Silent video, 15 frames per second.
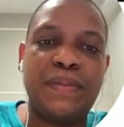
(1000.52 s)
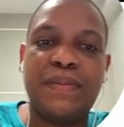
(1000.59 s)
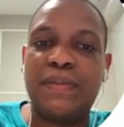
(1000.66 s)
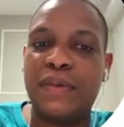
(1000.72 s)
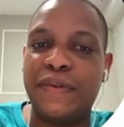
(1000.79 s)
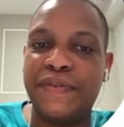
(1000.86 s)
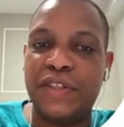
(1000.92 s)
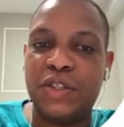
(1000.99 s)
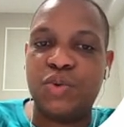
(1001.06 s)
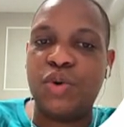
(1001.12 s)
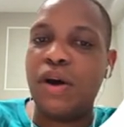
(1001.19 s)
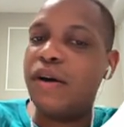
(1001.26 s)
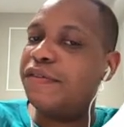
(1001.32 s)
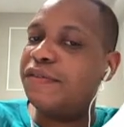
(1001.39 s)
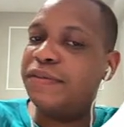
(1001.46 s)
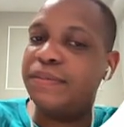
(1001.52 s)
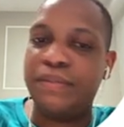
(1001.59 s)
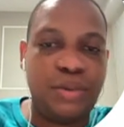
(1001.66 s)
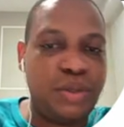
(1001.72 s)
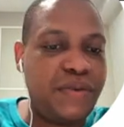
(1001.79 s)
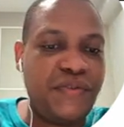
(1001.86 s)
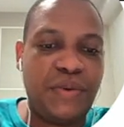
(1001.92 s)
If it's 12,
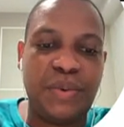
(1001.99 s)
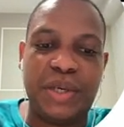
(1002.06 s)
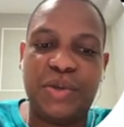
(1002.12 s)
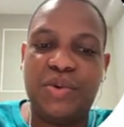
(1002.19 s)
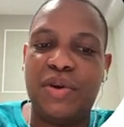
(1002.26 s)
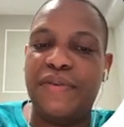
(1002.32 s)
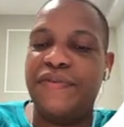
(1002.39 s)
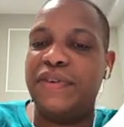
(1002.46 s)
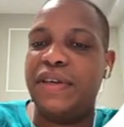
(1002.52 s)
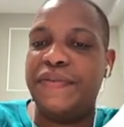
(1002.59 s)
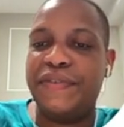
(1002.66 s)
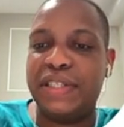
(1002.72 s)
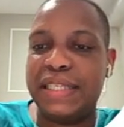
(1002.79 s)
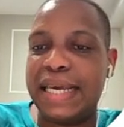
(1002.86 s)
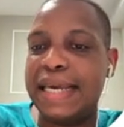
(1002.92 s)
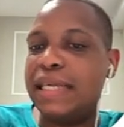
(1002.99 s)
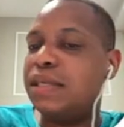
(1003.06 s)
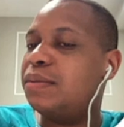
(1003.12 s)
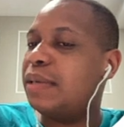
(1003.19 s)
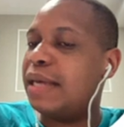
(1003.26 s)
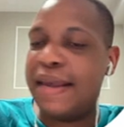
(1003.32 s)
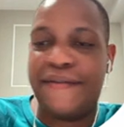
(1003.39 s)
put everywhere 12. If it's 8,
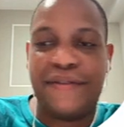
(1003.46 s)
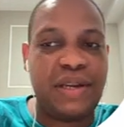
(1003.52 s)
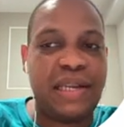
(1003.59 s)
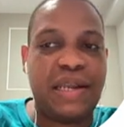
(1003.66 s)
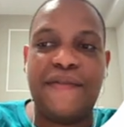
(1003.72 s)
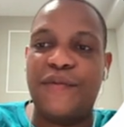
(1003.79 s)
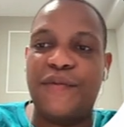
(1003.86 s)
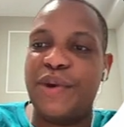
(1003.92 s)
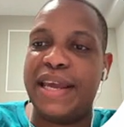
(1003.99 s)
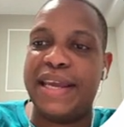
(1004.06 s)
everywhere